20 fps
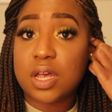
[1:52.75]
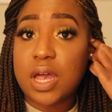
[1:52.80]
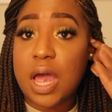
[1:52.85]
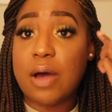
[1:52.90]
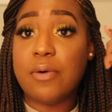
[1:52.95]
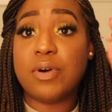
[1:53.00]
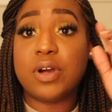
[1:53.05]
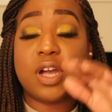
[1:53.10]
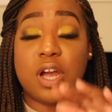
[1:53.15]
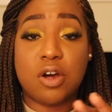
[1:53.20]

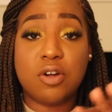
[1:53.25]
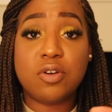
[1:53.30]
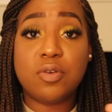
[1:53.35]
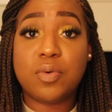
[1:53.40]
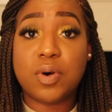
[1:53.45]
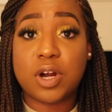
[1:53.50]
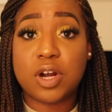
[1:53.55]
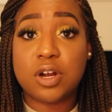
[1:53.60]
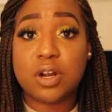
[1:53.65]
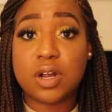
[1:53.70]
I would go to
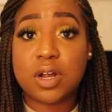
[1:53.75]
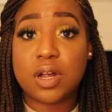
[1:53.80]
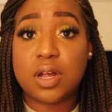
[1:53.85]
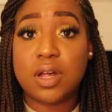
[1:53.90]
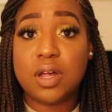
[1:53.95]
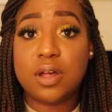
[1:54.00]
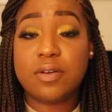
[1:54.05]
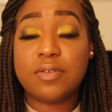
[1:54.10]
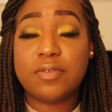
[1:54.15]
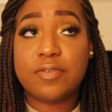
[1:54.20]
work
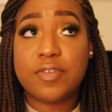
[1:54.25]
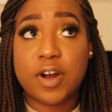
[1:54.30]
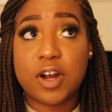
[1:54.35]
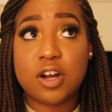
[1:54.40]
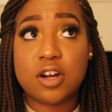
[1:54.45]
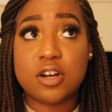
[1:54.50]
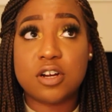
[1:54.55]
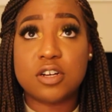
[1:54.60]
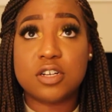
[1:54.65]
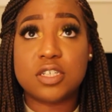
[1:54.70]

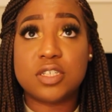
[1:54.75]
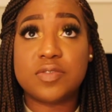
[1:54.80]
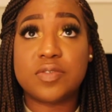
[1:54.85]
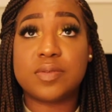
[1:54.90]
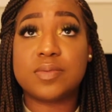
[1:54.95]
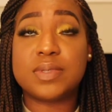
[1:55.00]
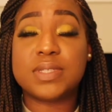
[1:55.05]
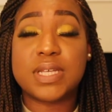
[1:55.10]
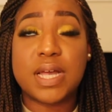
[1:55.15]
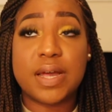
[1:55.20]
first
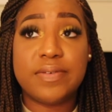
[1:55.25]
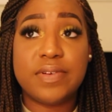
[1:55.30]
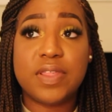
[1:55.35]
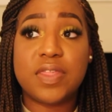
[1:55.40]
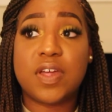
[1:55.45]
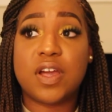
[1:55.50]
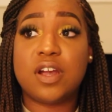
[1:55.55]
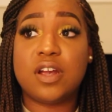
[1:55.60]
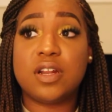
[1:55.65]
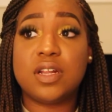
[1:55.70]
from
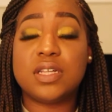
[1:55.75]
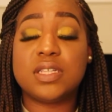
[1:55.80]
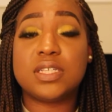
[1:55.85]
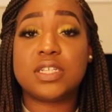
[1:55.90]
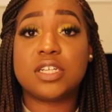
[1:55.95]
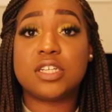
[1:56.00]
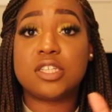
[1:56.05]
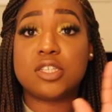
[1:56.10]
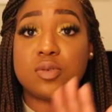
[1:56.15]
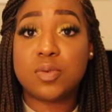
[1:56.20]
7:30
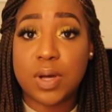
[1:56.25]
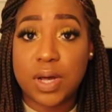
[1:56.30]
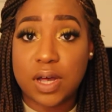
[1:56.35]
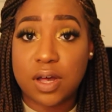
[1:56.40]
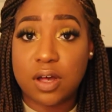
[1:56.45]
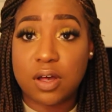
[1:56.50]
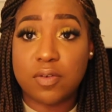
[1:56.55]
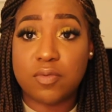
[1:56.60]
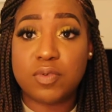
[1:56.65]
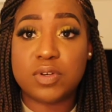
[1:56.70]
to
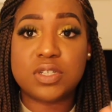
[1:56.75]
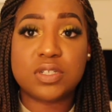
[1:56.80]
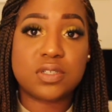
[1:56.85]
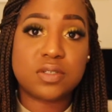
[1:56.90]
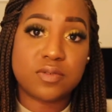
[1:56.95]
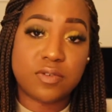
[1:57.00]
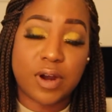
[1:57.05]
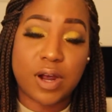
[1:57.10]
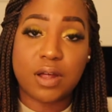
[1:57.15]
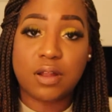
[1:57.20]
12, which is
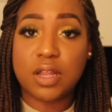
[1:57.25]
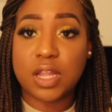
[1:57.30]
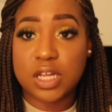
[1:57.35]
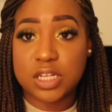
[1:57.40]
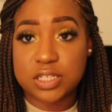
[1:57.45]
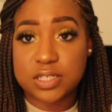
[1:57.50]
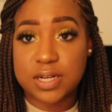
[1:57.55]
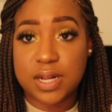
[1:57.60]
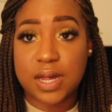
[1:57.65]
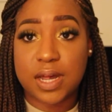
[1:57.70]
around
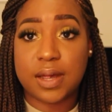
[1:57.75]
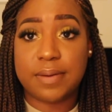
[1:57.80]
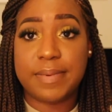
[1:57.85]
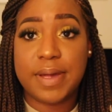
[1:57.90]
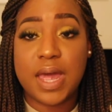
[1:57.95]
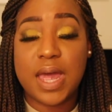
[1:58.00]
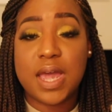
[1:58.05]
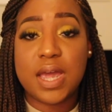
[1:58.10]
lunchtime.